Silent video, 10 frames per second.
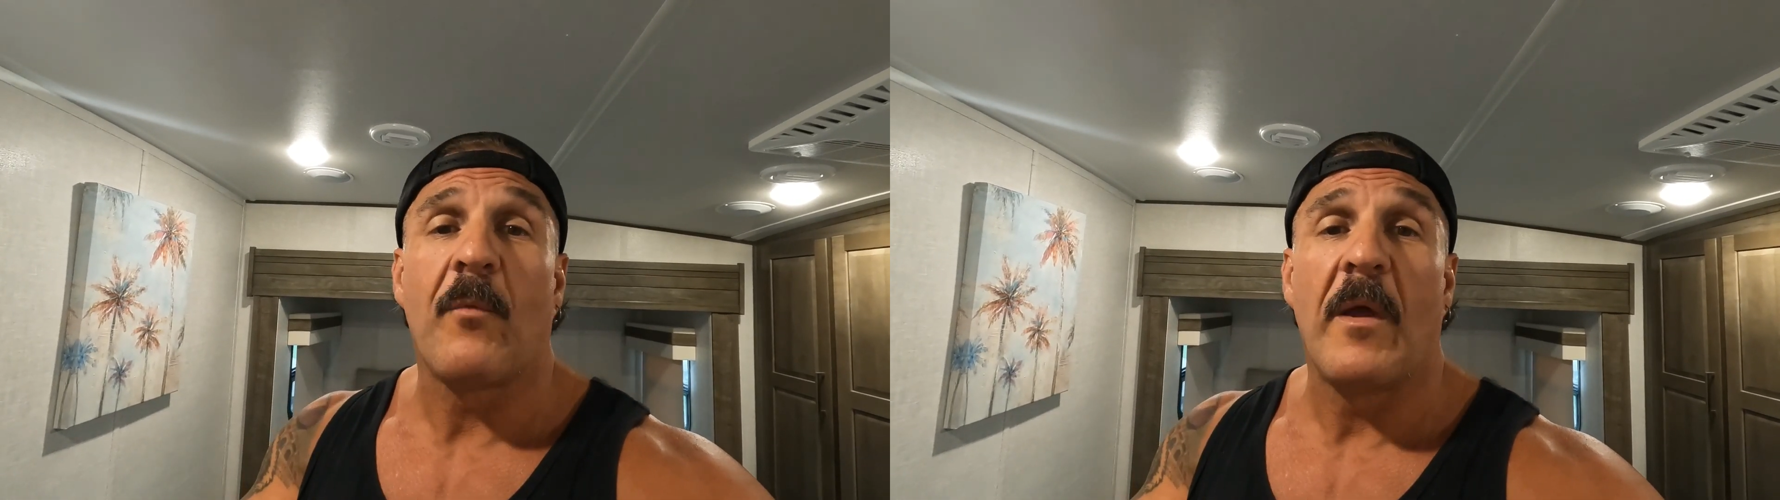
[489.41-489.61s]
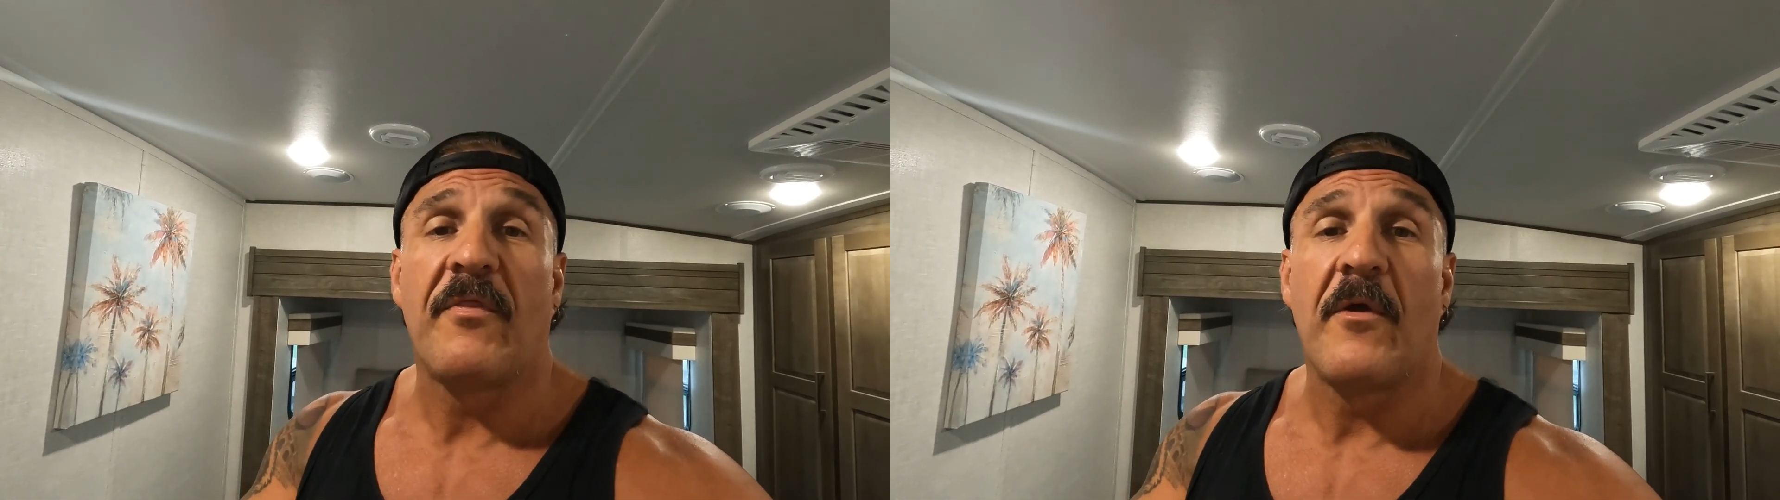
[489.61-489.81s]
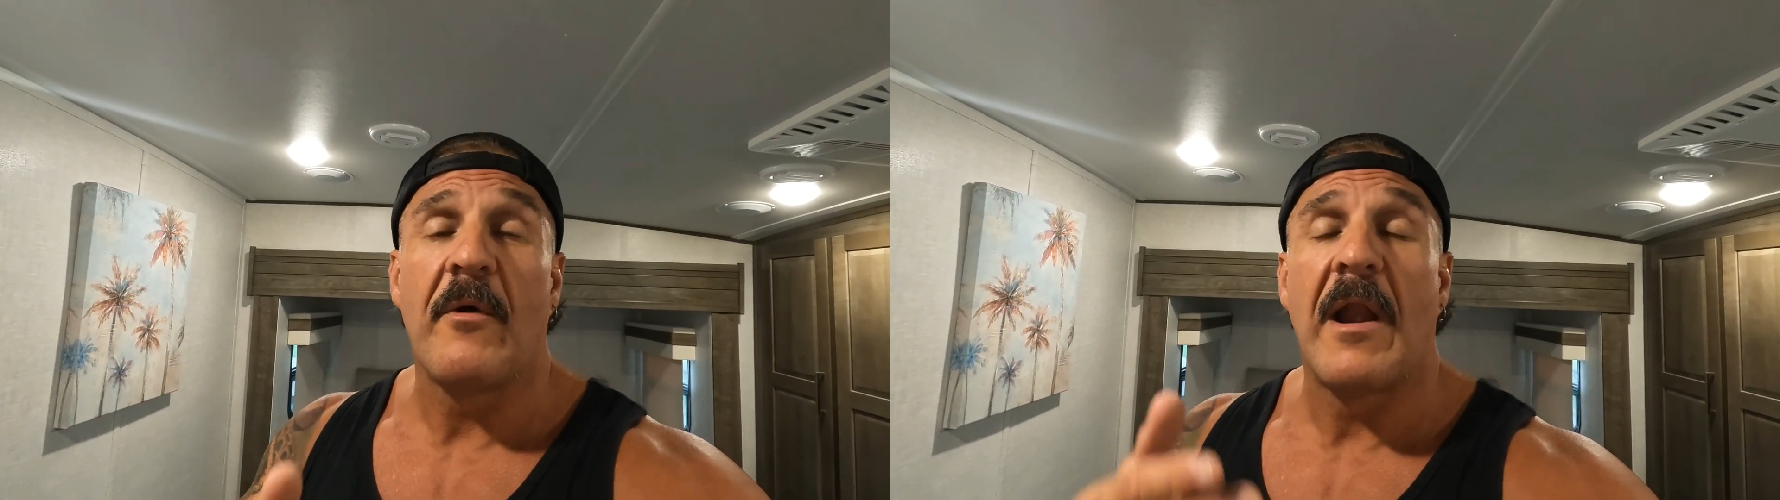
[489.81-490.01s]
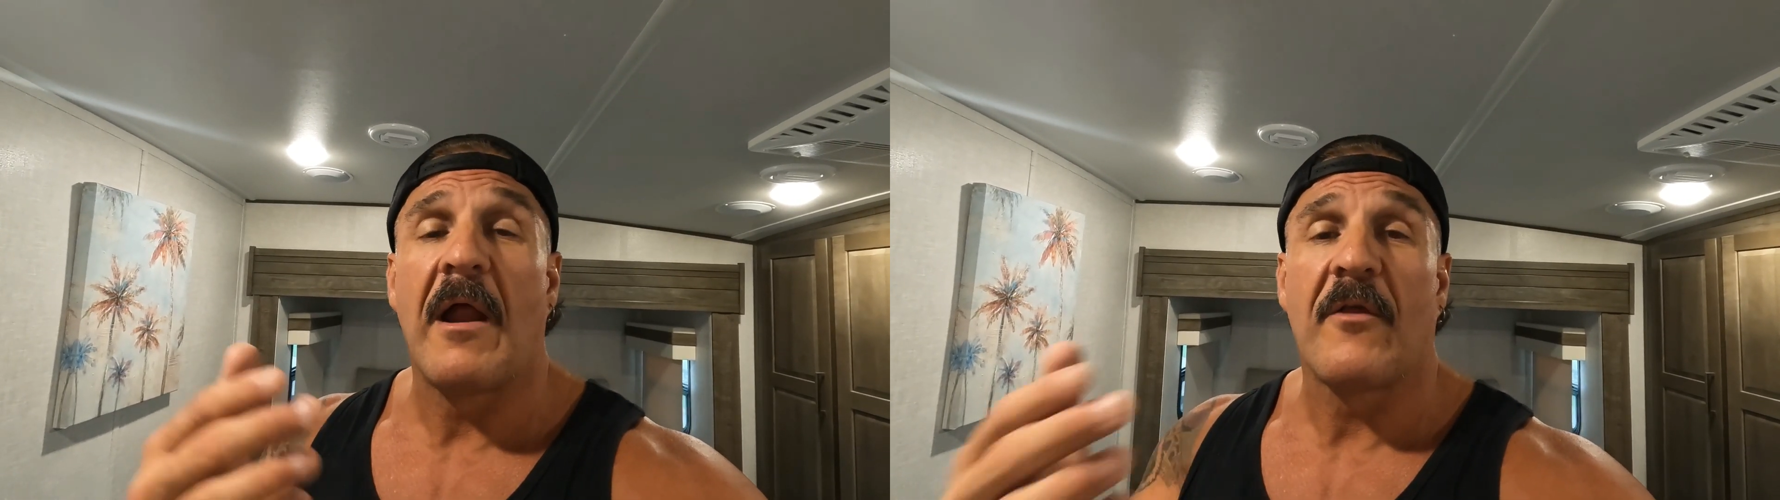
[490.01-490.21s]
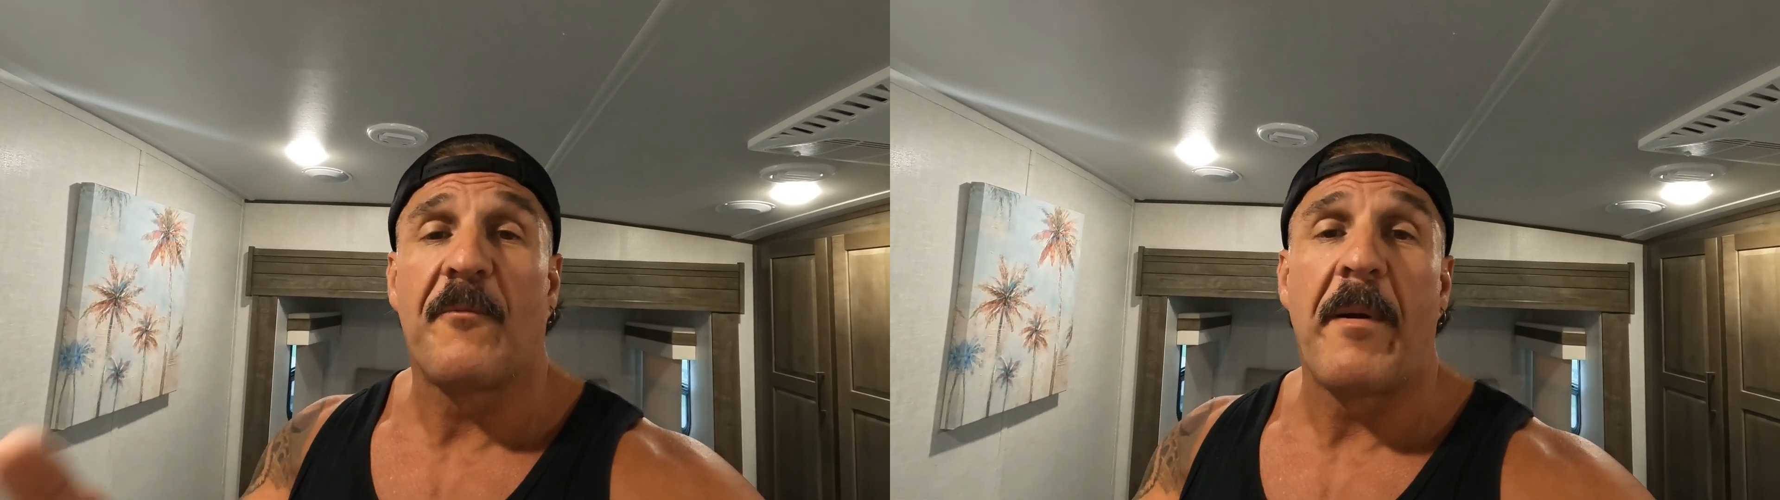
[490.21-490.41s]
with you and
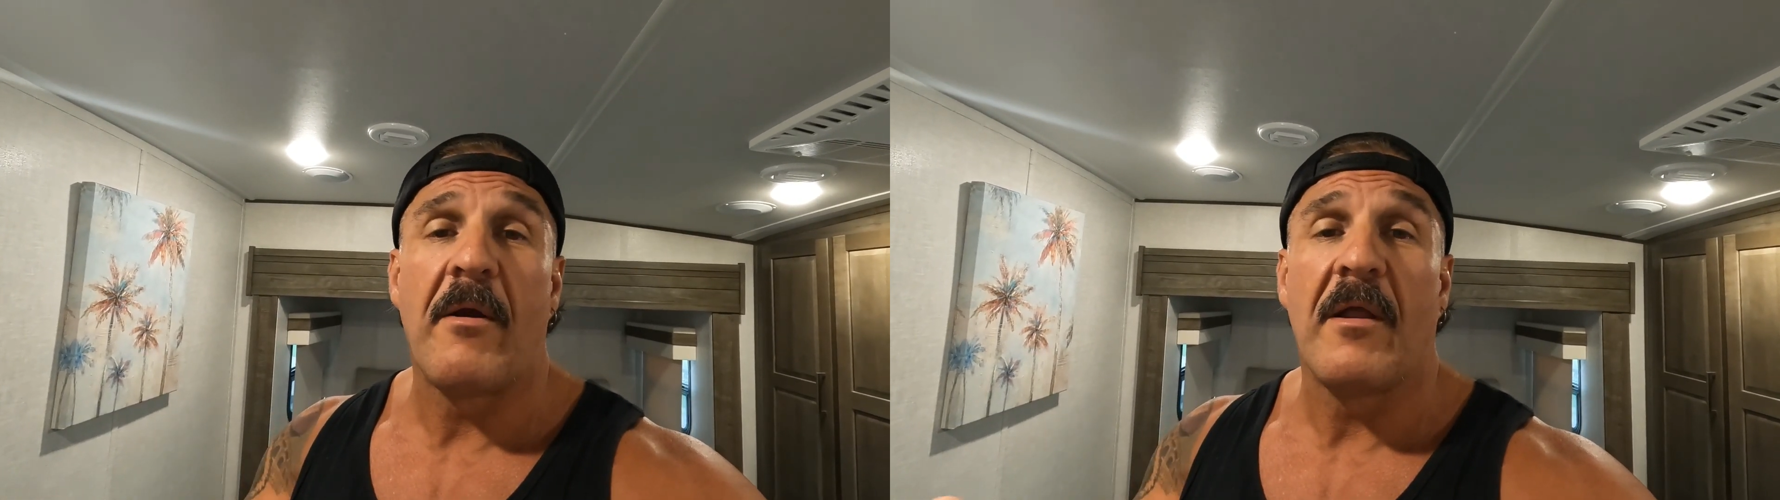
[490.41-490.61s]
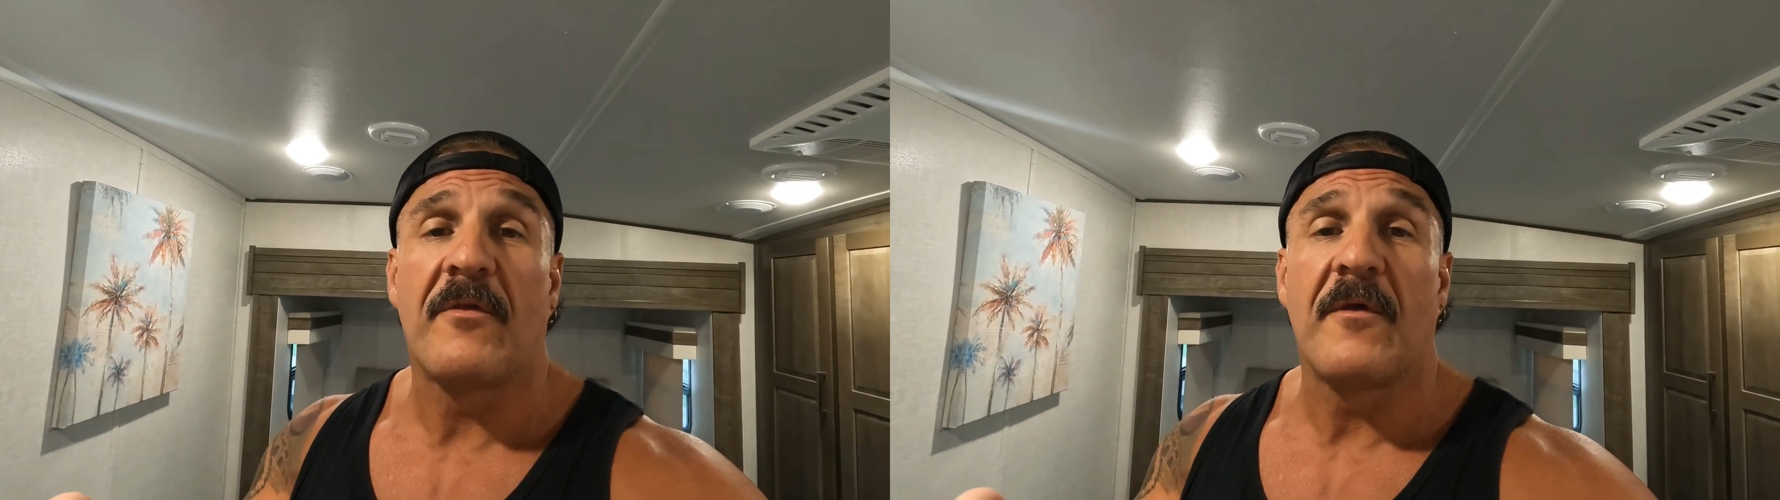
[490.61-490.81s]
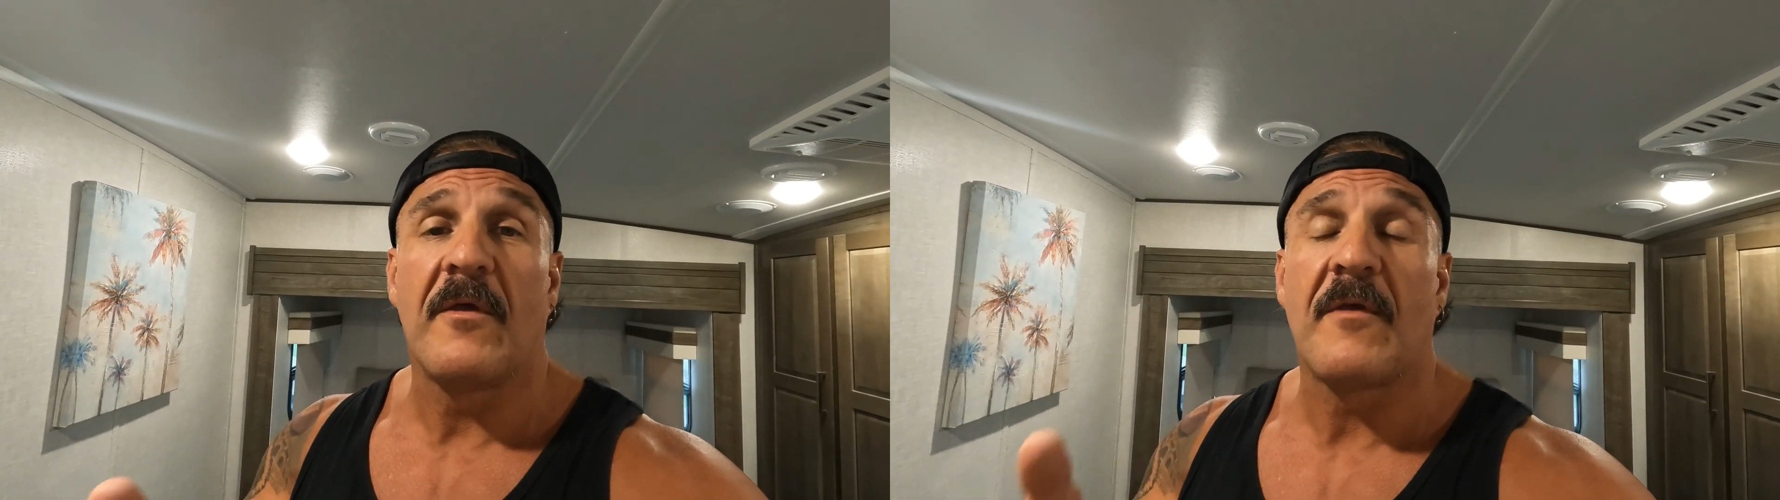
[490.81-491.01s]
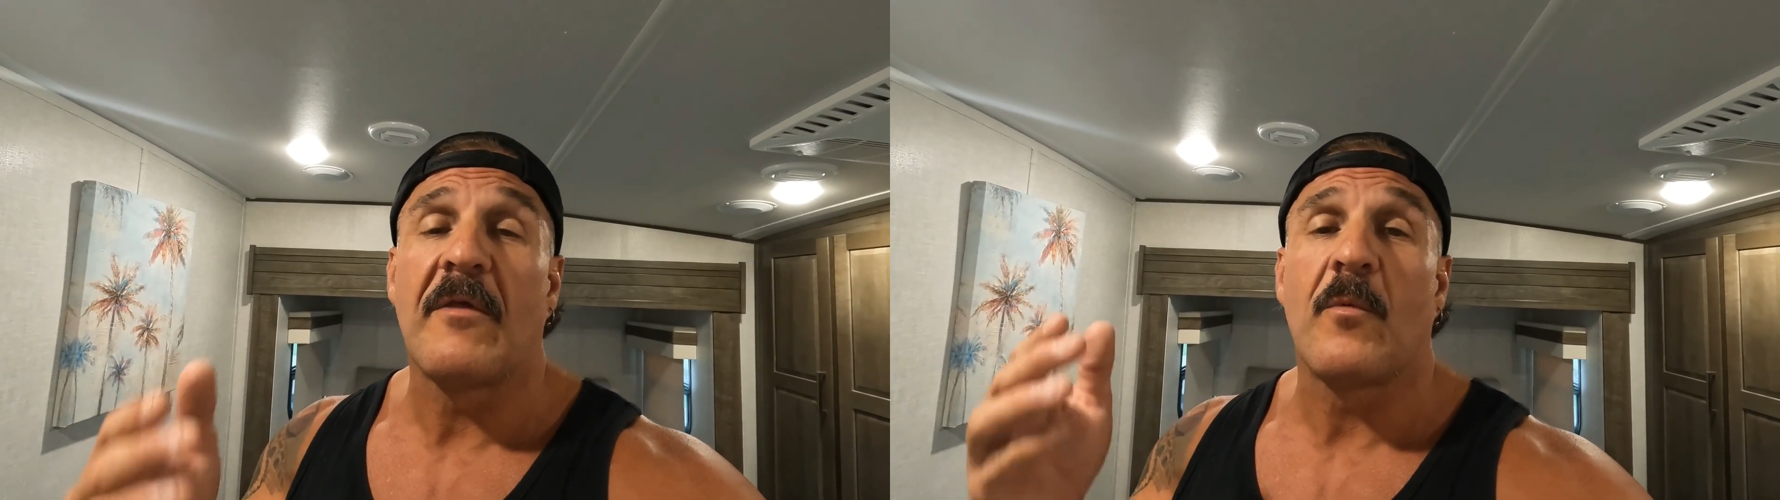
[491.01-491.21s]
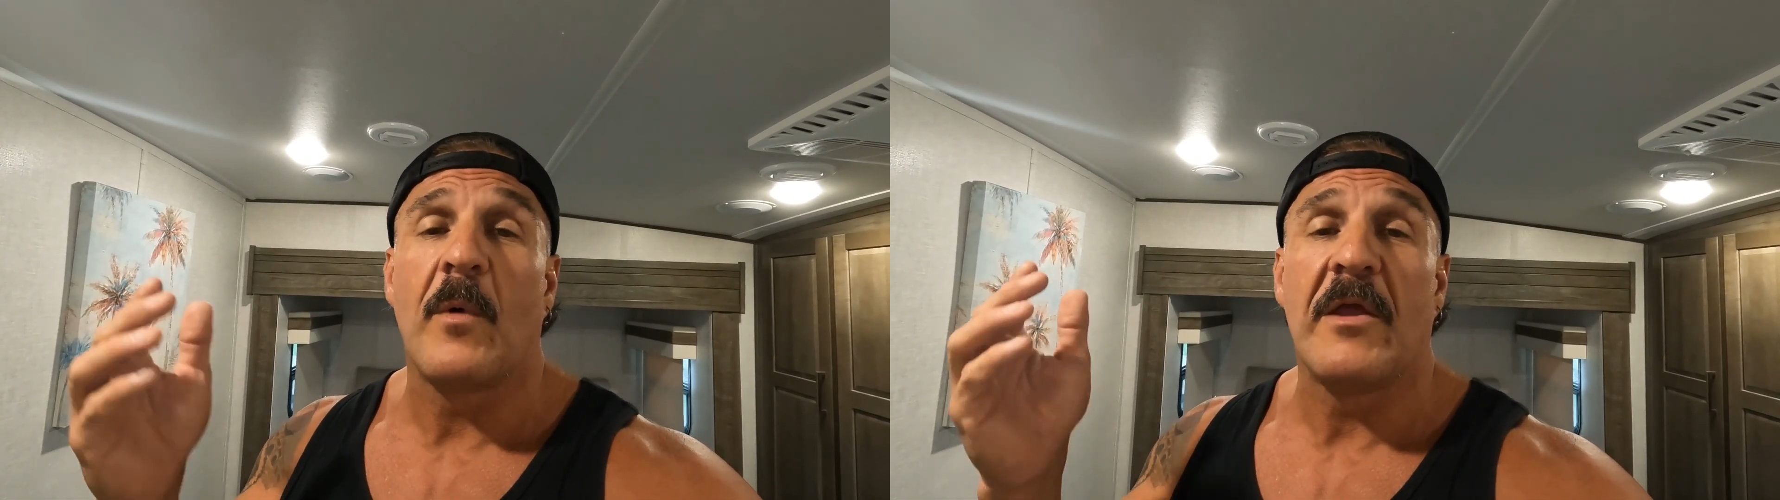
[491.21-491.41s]
our experiences
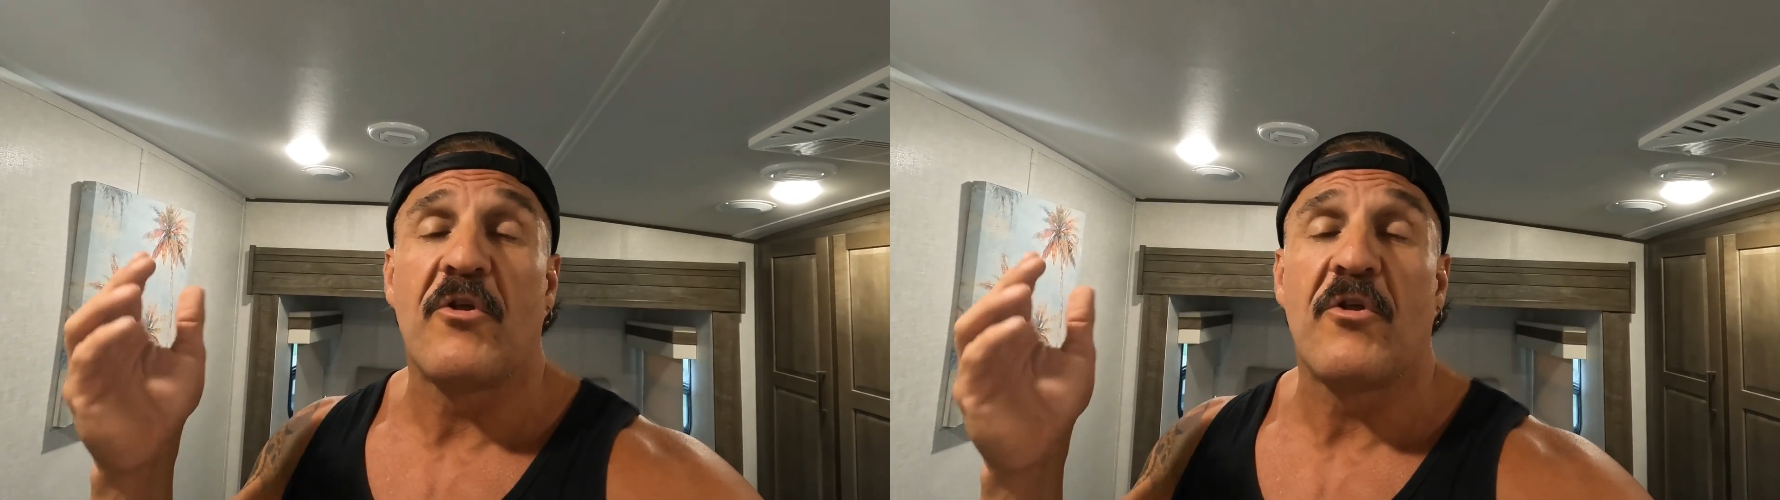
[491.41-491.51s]
as we